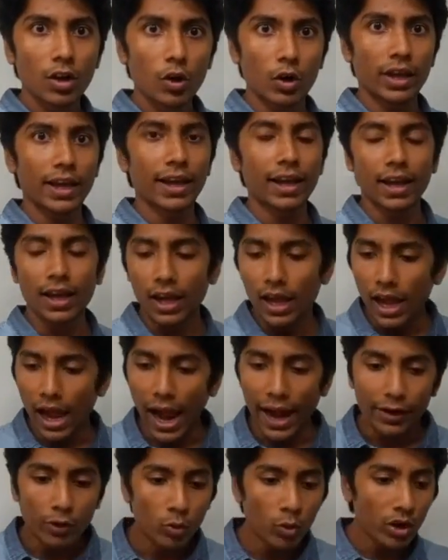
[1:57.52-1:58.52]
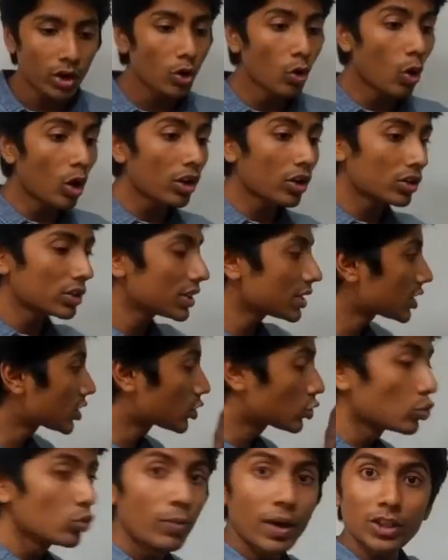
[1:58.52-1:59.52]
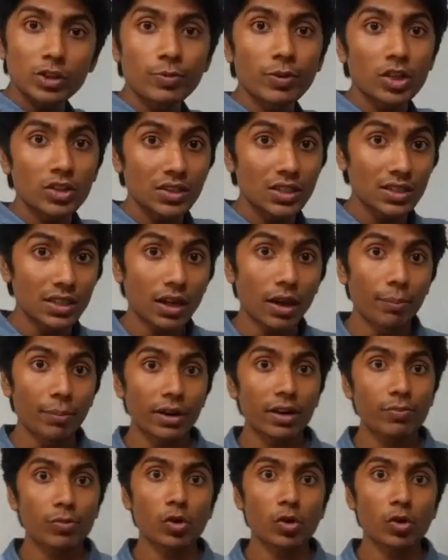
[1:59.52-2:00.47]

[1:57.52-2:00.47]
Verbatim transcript: Okay, I don't want to go on this too much because this is a competitive